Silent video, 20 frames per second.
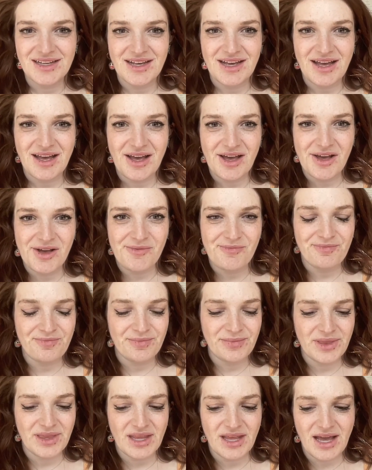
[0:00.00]

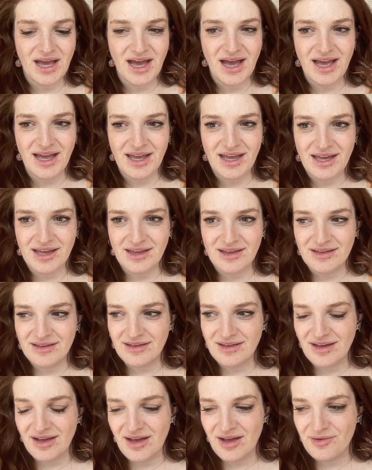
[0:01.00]
I
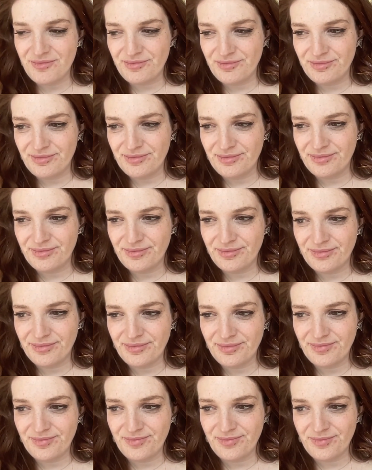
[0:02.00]

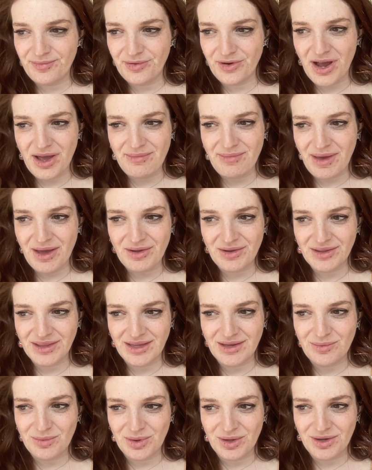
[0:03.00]
primarily
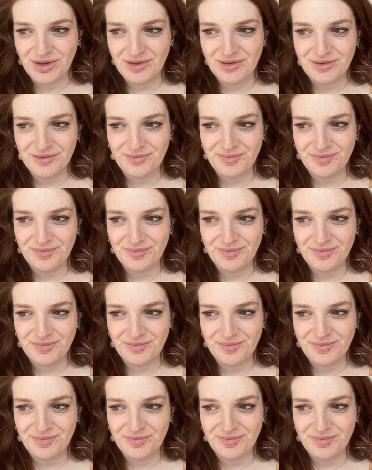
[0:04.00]
work